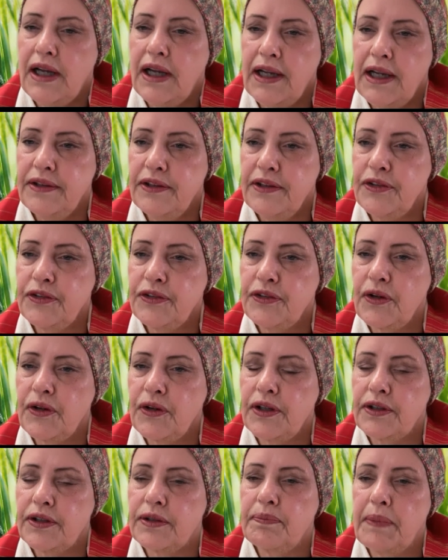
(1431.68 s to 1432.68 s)
and this
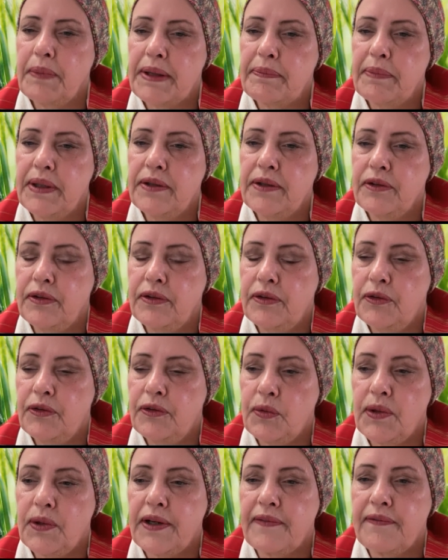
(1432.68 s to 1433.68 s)
started maybe
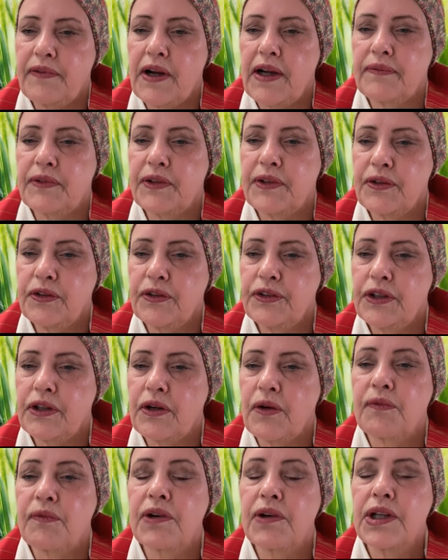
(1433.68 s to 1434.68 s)
25 years
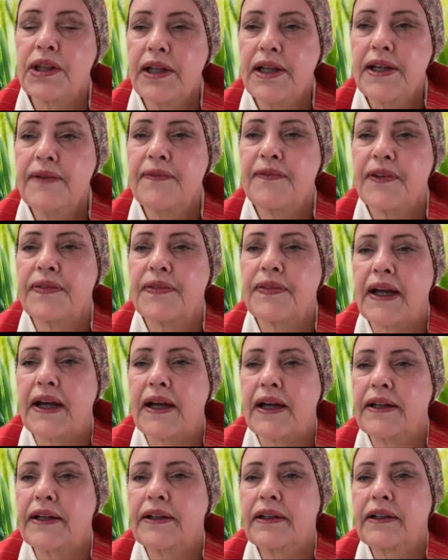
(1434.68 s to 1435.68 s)
ago, relief in
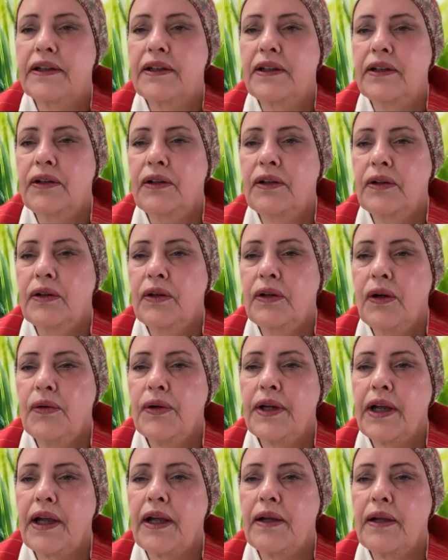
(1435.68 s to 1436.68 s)
that.
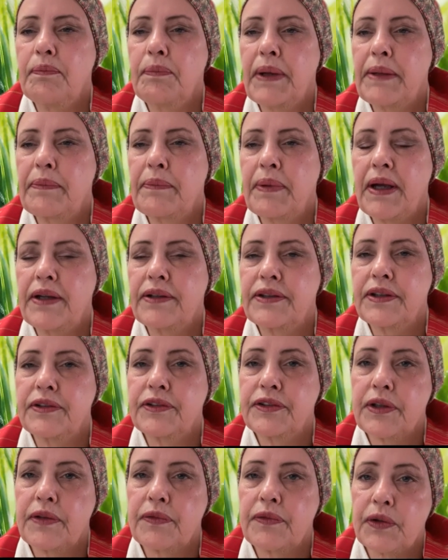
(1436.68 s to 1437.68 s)
Okay, maybe I did
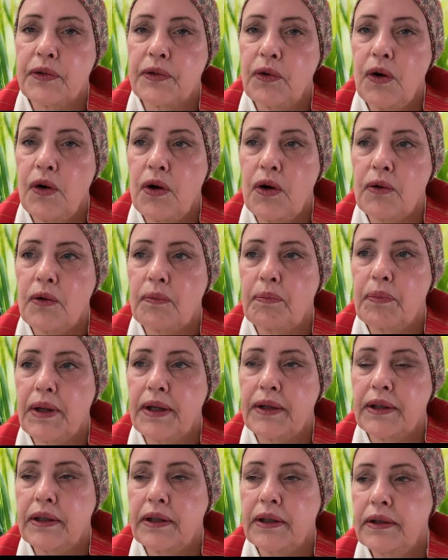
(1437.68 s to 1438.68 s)
something wrong,
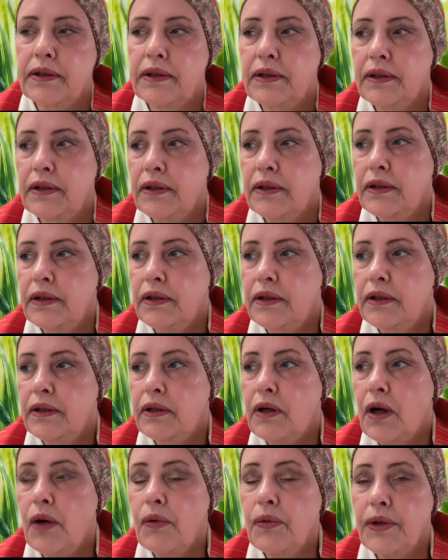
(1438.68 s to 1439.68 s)
but
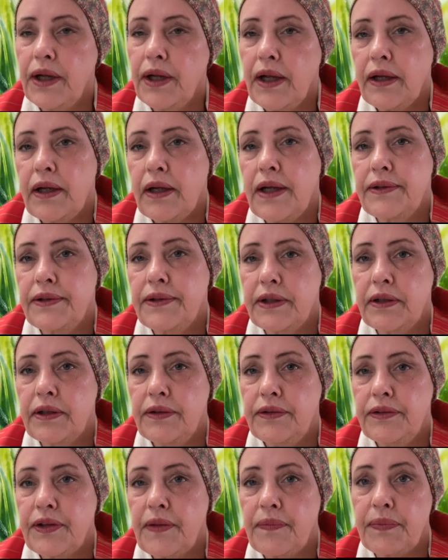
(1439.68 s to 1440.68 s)
okay, I
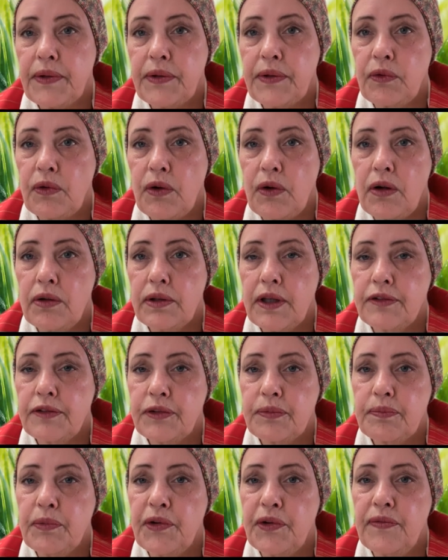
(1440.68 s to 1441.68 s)
did something wrong.
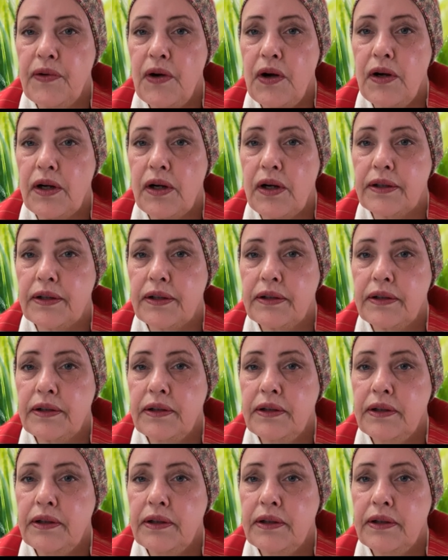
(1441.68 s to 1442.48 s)
Let's move on.